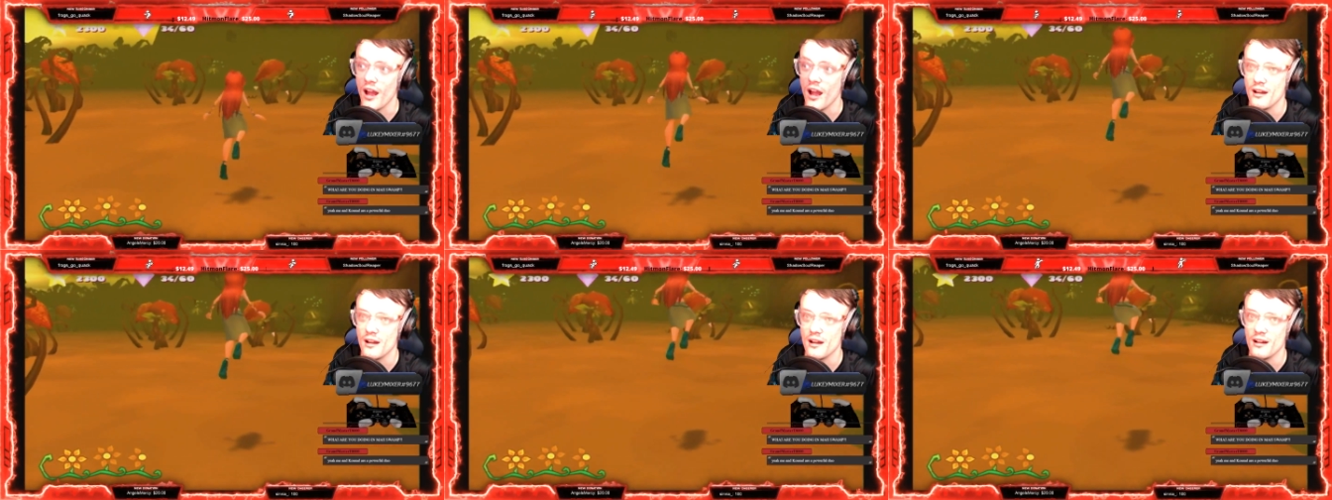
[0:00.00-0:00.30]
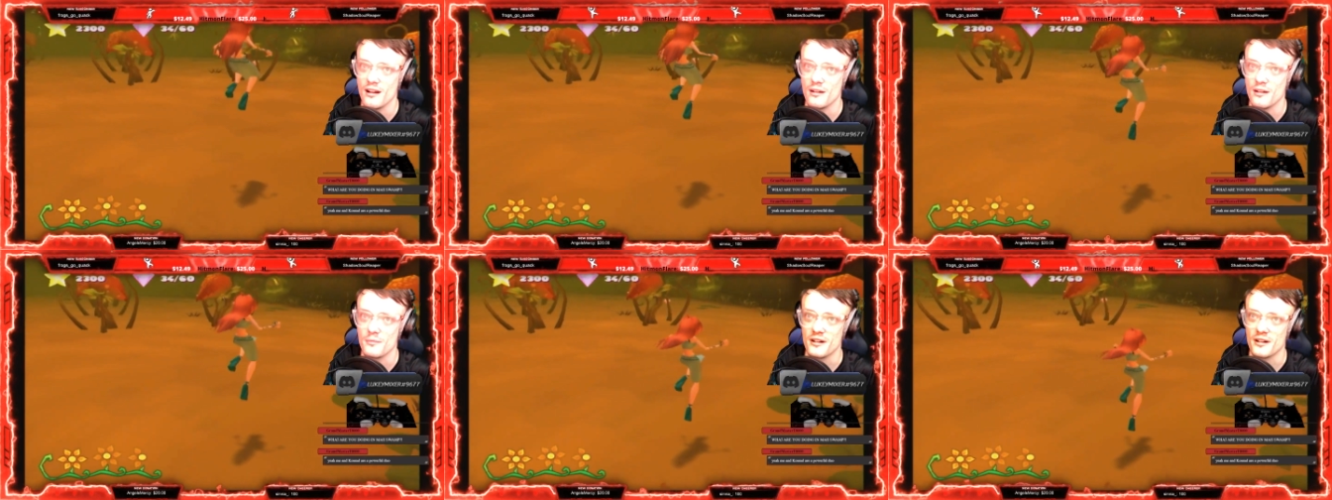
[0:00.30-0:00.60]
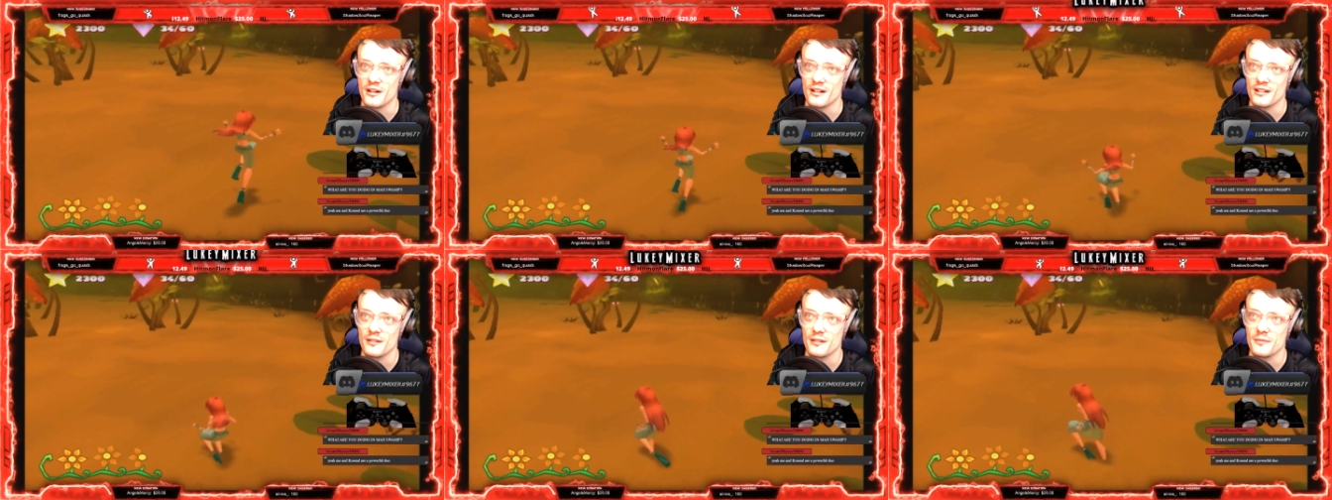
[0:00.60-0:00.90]
Oh my
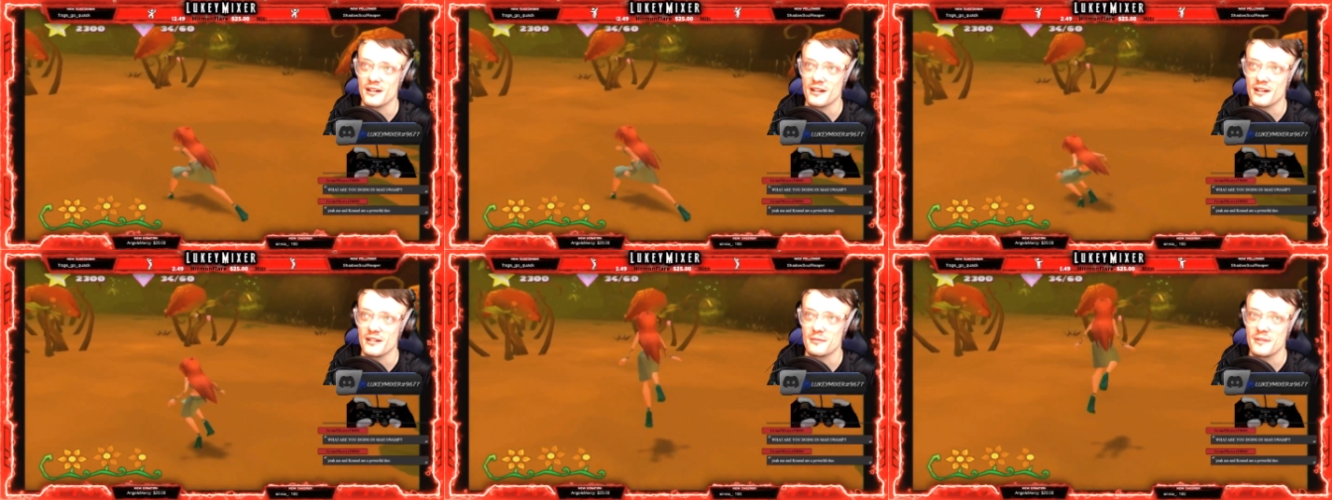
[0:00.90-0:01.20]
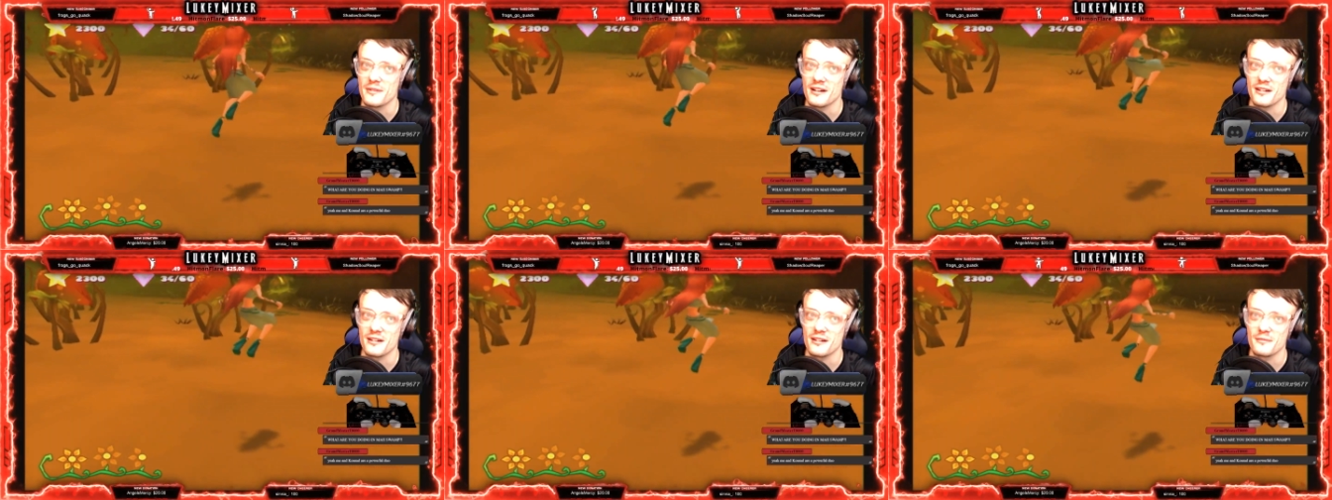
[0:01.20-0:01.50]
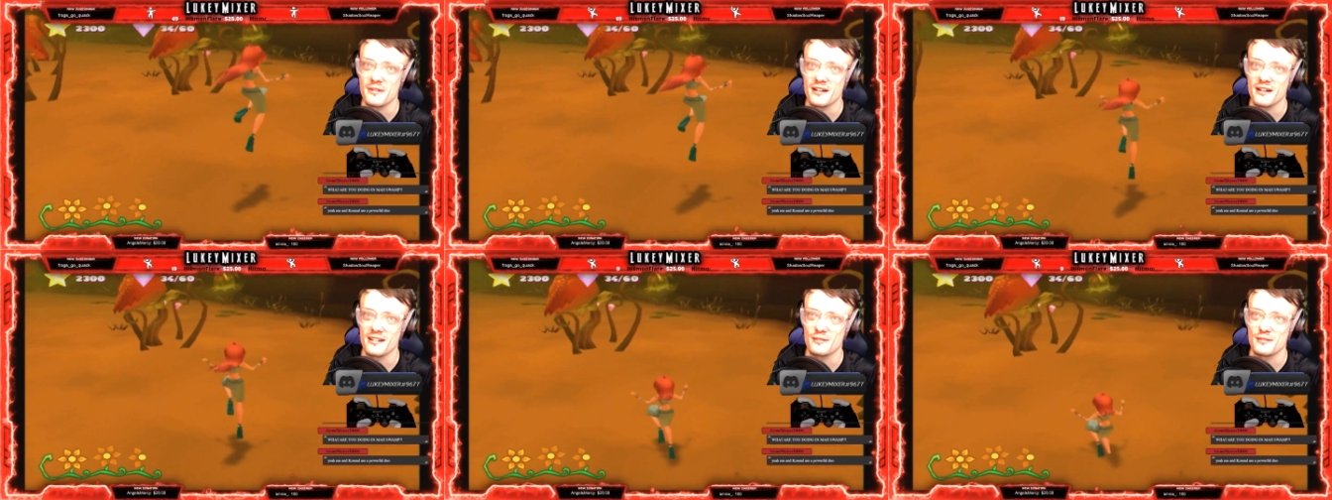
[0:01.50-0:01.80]
god, oh my god, oh my god, oh my
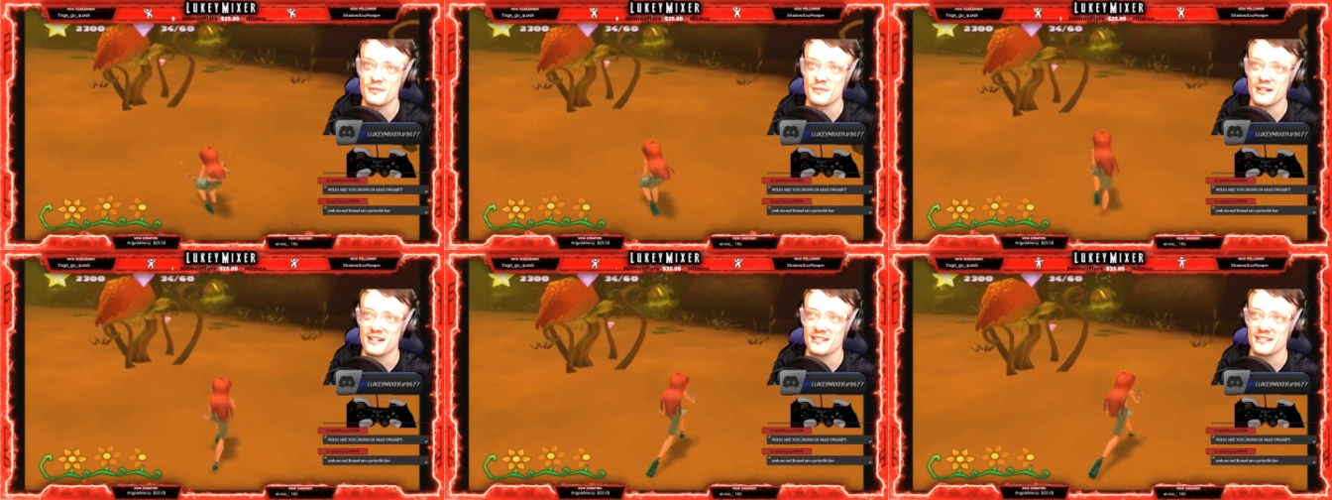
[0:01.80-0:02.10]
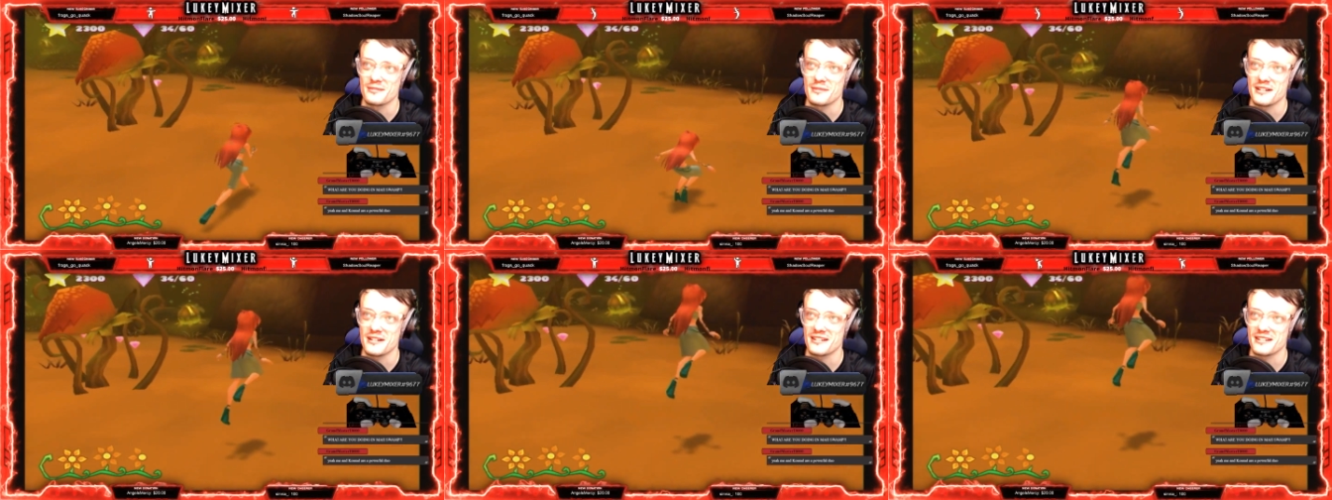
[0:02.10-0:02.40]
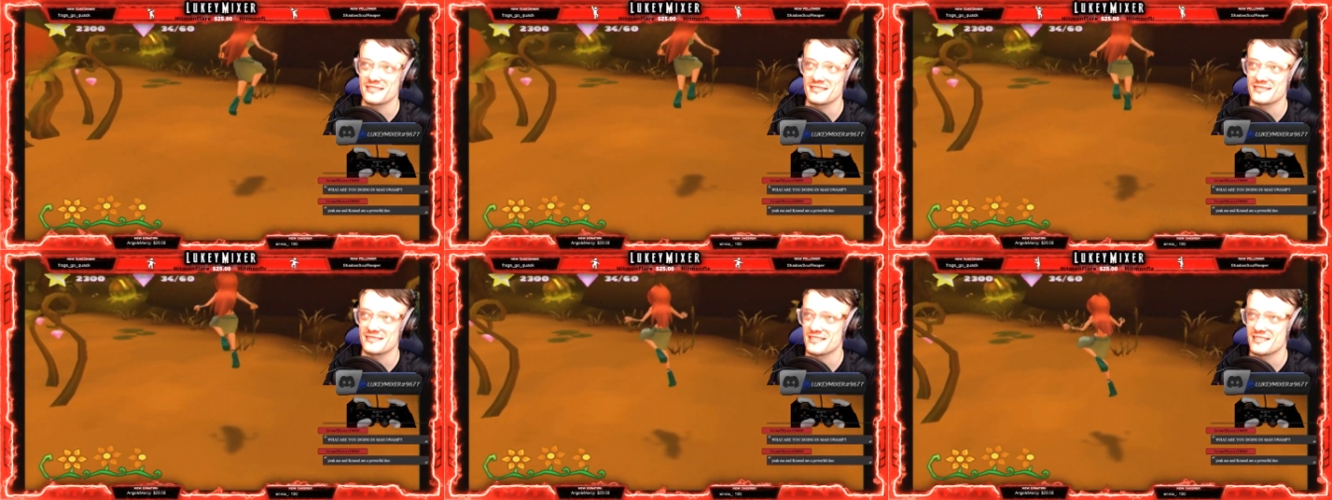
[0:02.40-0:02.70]
god, oh my god, oh my god,
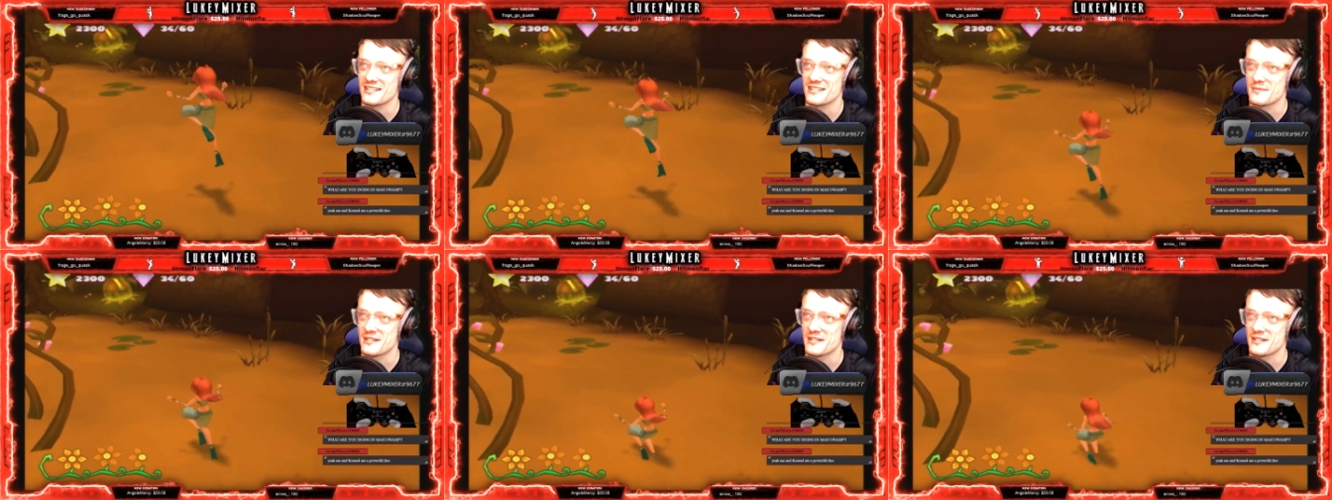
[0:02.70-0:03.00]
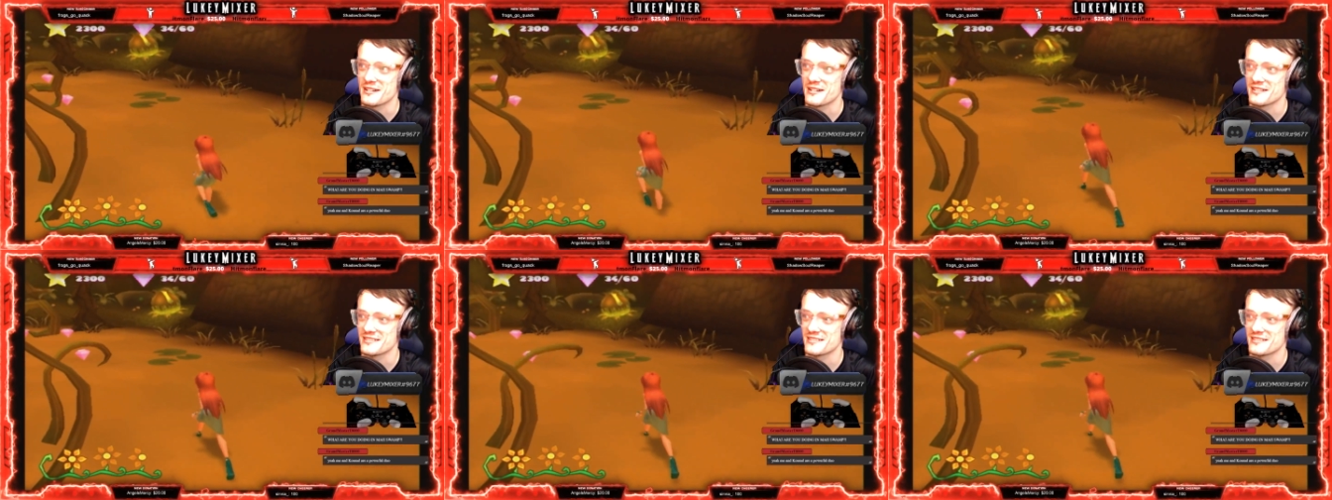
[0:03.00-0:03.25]
oh my god.